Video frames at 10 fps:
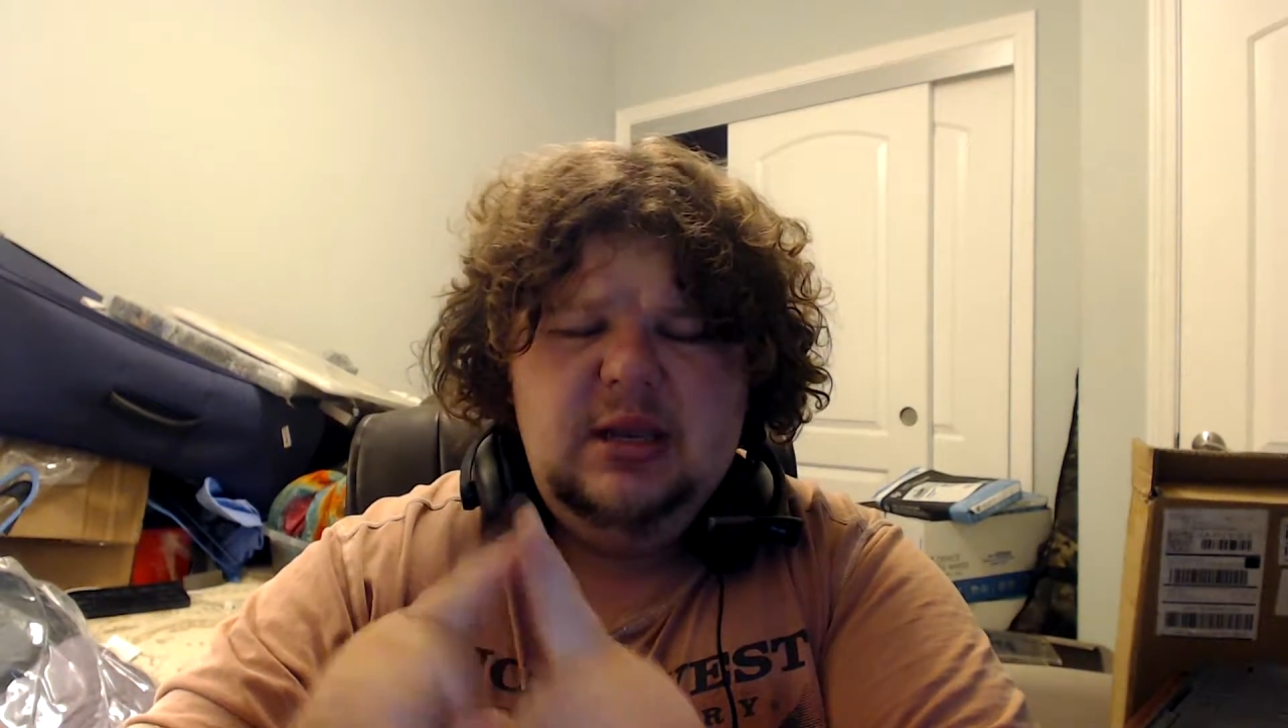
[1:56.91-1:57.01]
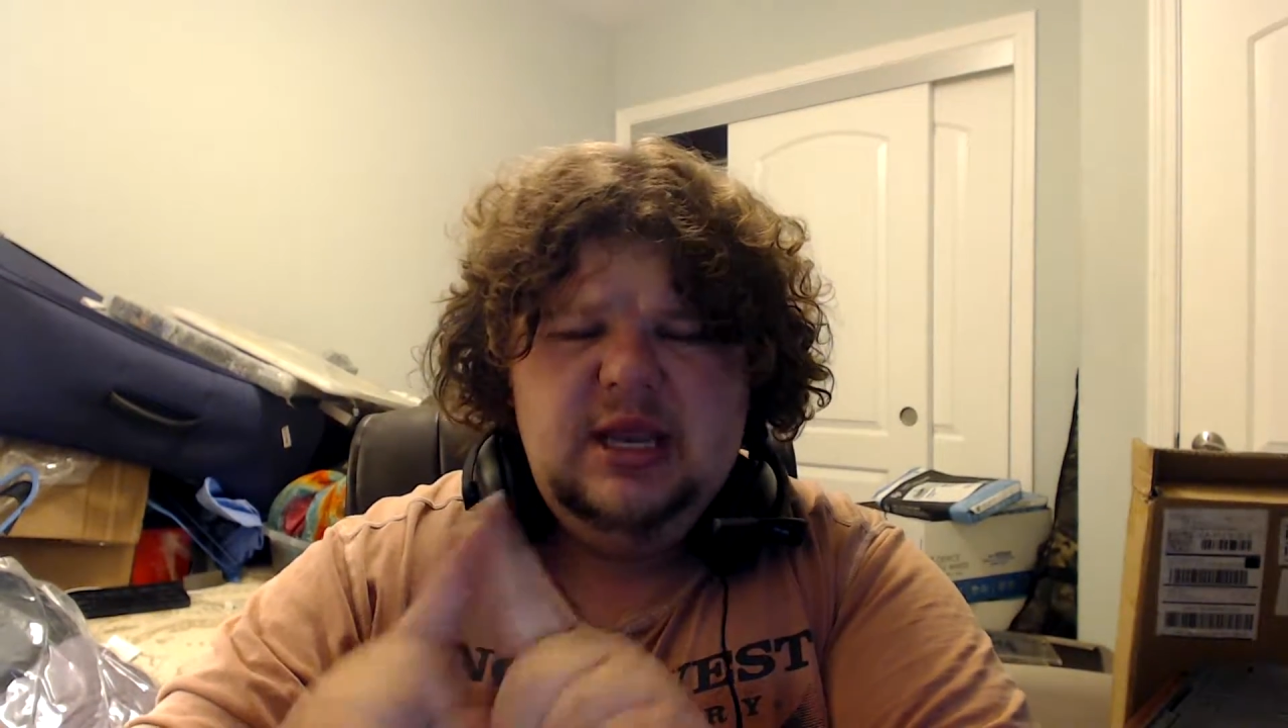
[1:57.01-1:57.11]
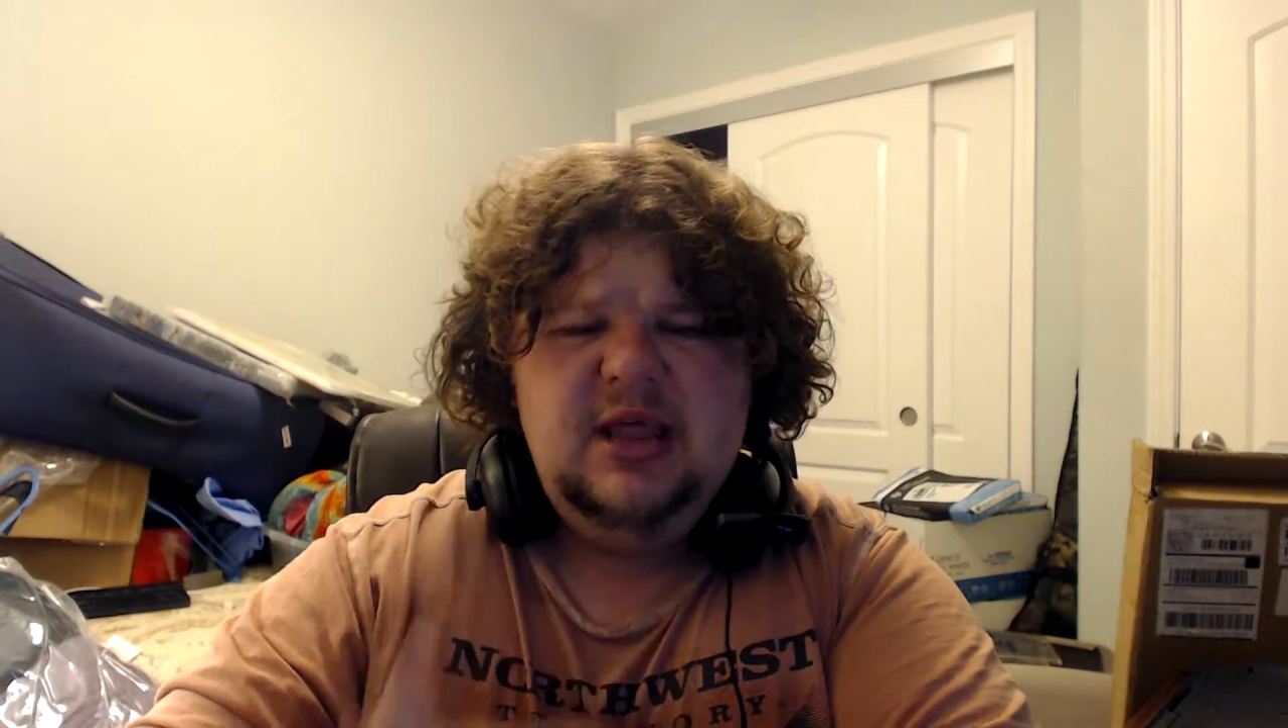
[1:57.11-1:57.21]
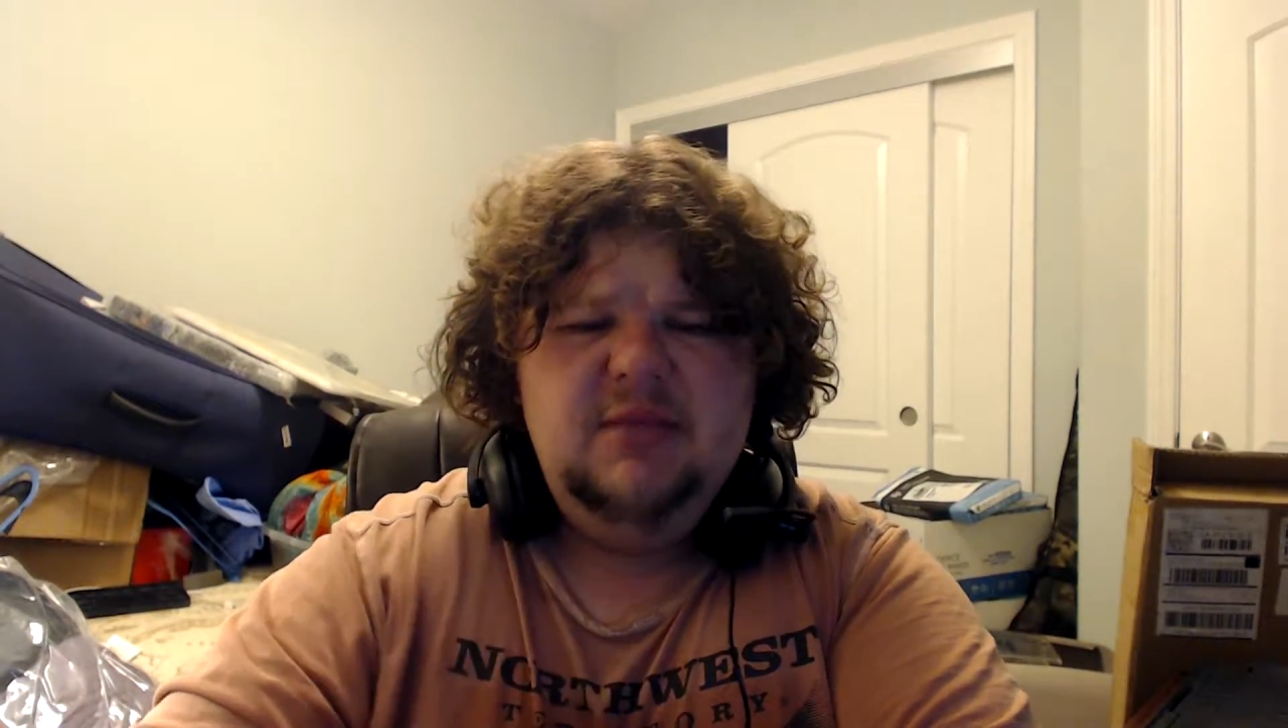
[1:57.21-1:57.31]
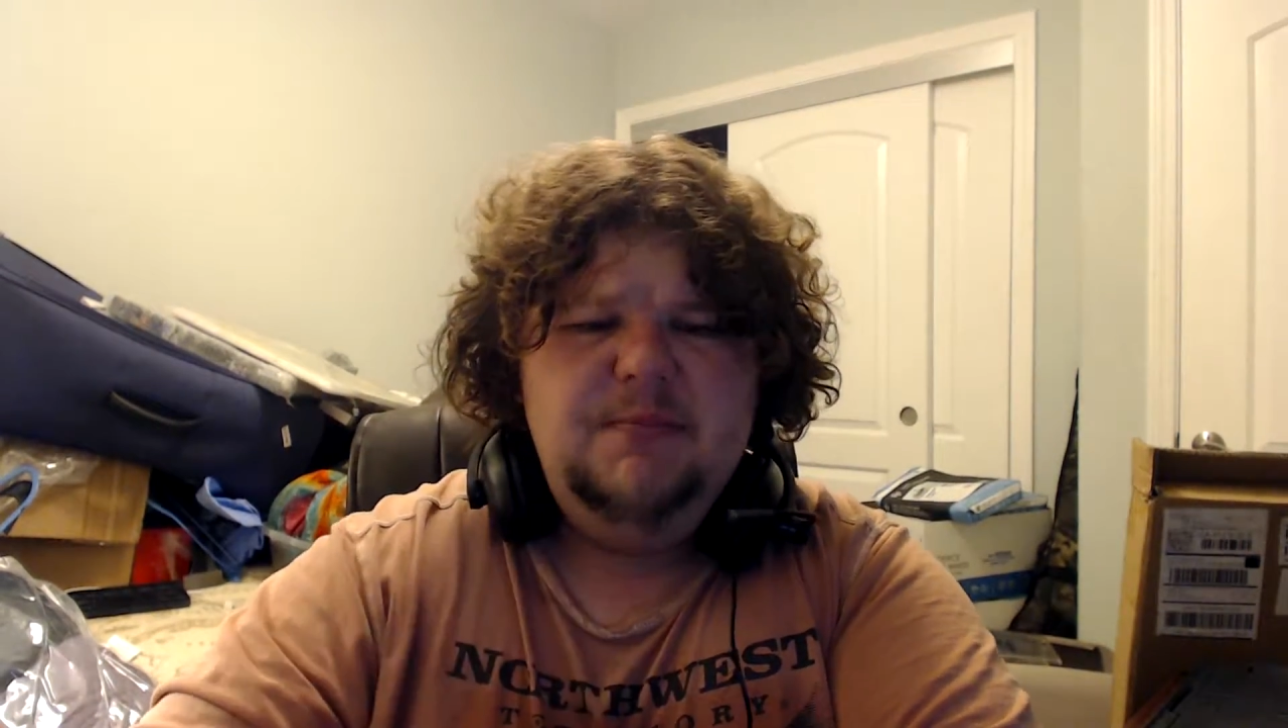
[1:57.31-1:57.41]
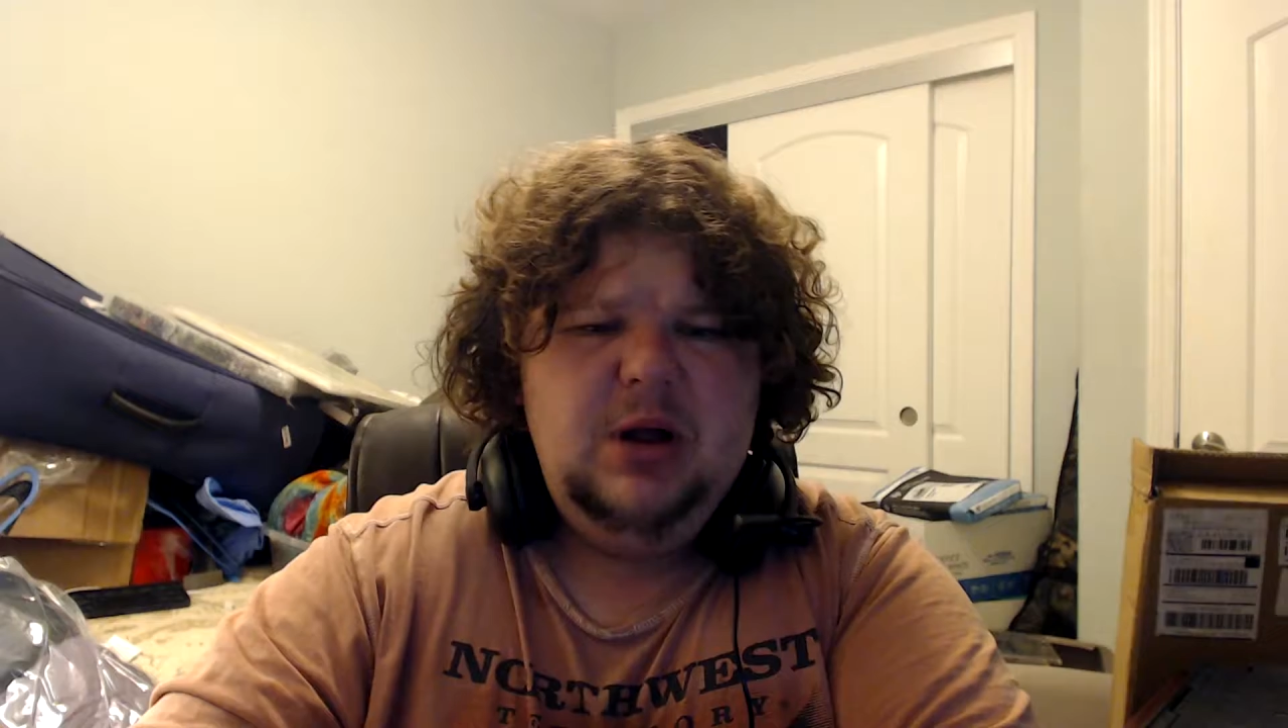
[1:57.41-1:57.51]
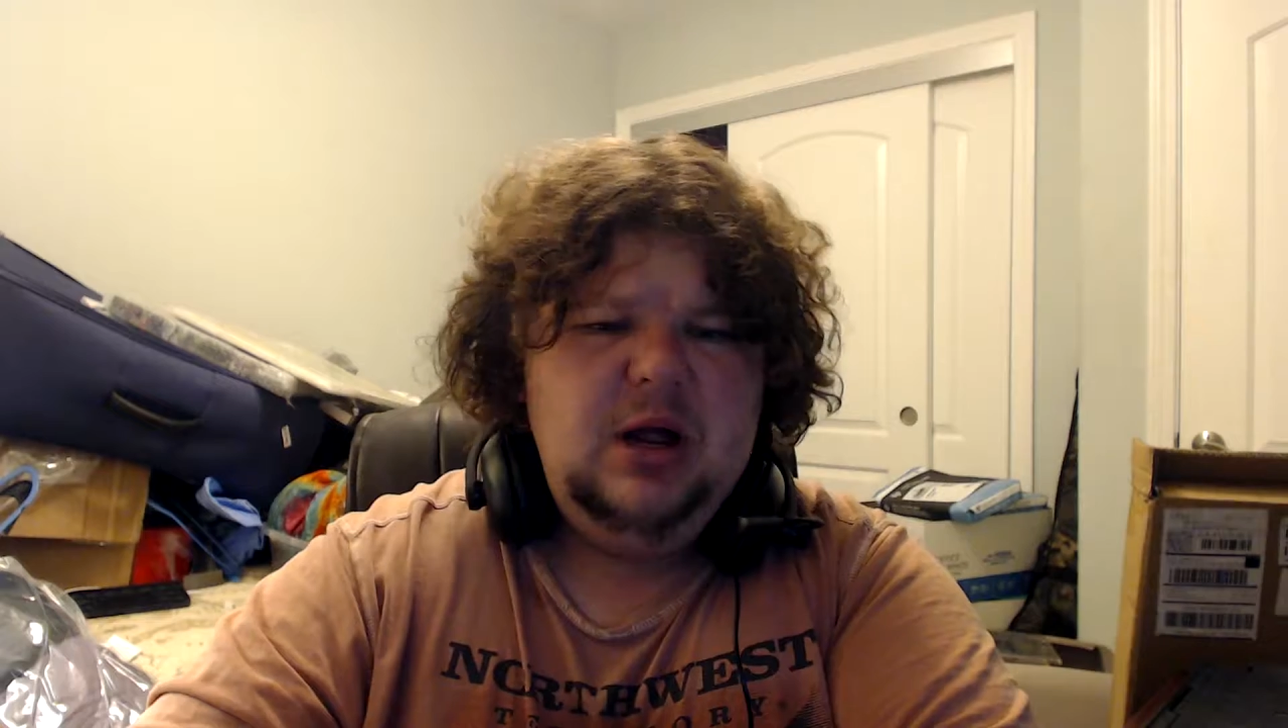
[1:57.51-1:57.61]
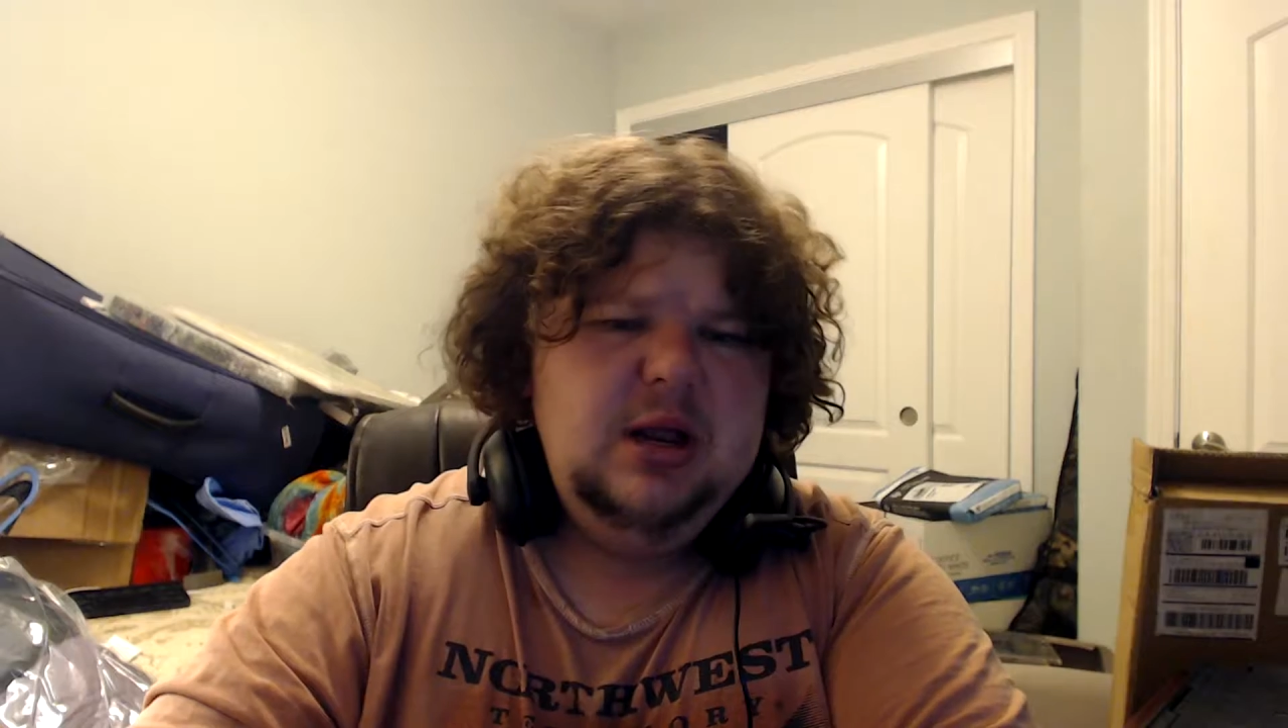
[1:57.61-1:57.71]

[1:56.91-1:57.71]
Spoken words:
the death of